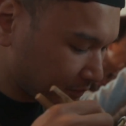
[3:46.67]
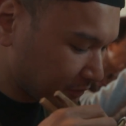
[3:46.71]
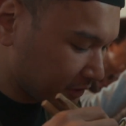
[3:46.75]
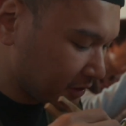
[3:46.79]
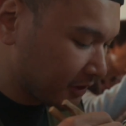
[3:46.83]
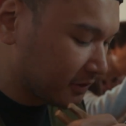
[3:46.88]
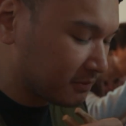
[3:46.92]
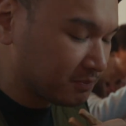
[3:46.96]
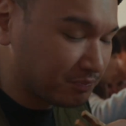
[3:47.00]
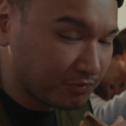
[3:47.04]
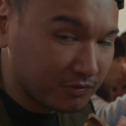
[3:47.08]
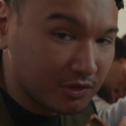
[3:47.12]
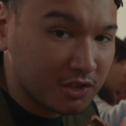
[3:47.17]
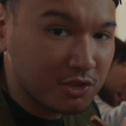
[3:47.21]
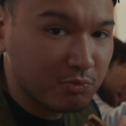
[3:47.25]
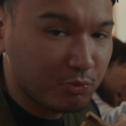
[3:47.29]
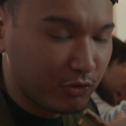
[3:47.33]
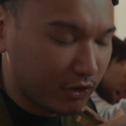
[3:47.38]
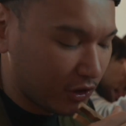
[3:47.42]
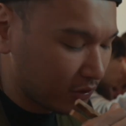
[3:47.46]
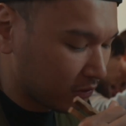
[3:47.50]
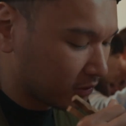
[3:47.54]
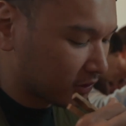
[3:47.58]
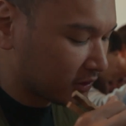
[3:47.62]
Yeah, it's
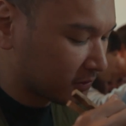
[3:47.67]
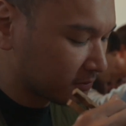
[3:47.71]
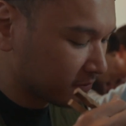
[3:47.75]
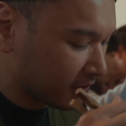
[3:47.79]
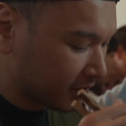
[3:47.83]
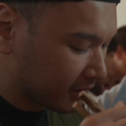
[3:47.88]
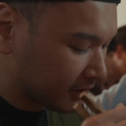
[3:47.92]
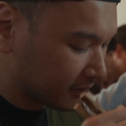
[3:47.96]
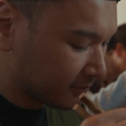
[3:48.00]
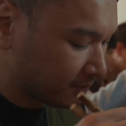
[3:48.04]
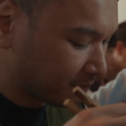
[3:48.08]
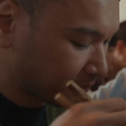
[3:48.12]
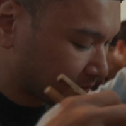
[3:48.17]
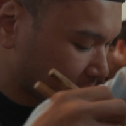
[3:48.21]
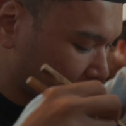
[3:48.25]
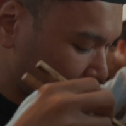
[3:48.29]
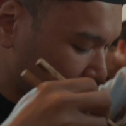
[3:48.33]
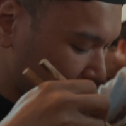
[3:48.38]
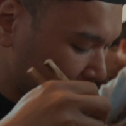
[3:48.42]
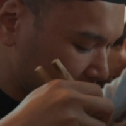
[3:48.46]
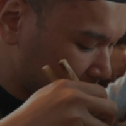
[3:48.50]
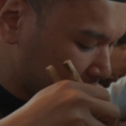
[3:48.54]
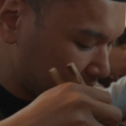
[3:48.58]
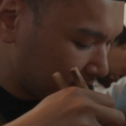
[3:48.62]
pretty warm now,
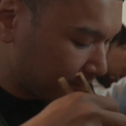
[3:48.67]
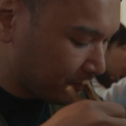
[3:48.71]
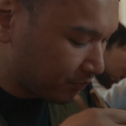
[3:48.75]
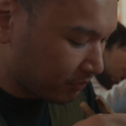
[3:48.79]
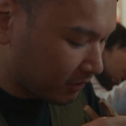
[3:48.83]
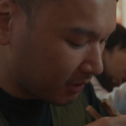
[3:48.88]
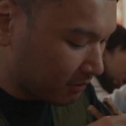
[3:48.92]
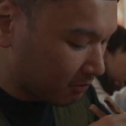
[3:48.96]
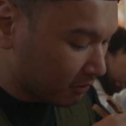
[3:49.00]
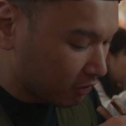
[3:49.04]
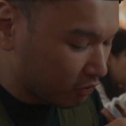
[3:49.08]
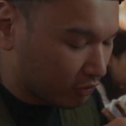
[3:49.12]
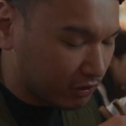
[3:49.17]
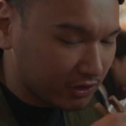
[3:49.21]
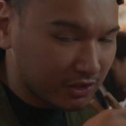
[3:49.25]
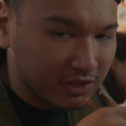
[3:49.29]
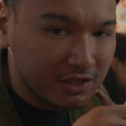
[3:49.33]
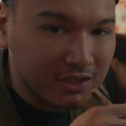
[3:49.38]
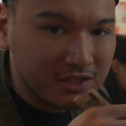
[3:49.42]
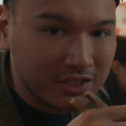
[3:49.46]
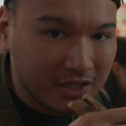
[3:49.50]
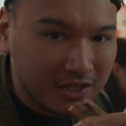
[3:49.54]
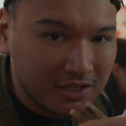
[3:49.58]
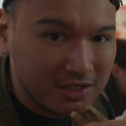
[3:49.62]
but
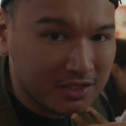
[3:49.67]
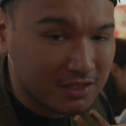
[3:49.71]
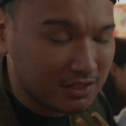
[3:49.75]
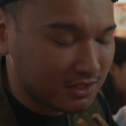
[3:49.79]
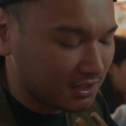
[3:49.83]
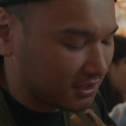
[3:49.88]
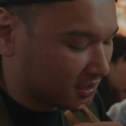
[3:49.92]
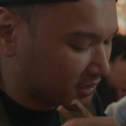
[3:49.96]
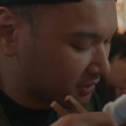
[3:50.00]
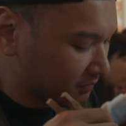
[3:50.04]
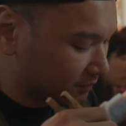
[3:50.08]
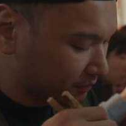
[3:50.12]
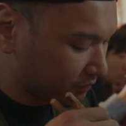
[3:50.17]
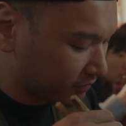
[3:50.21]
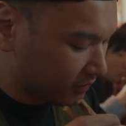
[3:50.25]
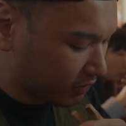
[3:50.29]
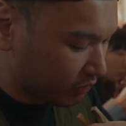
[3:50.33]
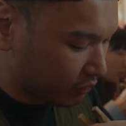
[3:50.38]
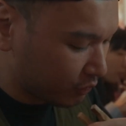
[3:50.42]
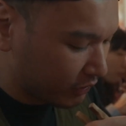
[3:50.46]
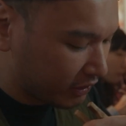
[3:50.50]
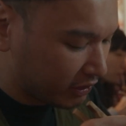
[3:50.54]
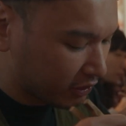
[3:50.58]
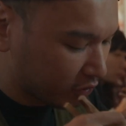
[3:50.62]
really tasty,
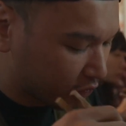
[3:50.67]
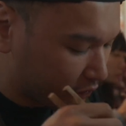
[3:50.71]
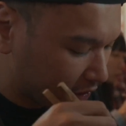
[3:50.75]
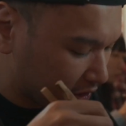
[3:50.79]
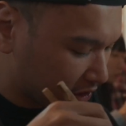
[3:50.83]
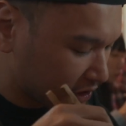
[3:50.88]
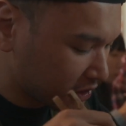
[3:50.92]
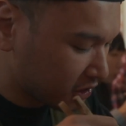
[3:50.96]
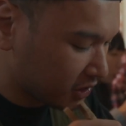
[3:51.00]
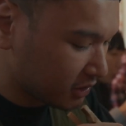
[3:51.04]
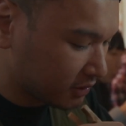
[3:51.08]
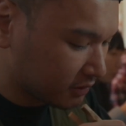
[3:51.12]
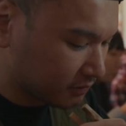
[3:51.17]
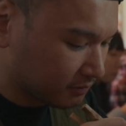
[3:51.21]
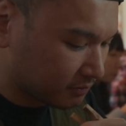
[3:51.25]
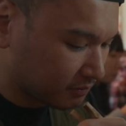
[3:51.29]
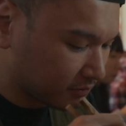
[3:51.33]
really rich.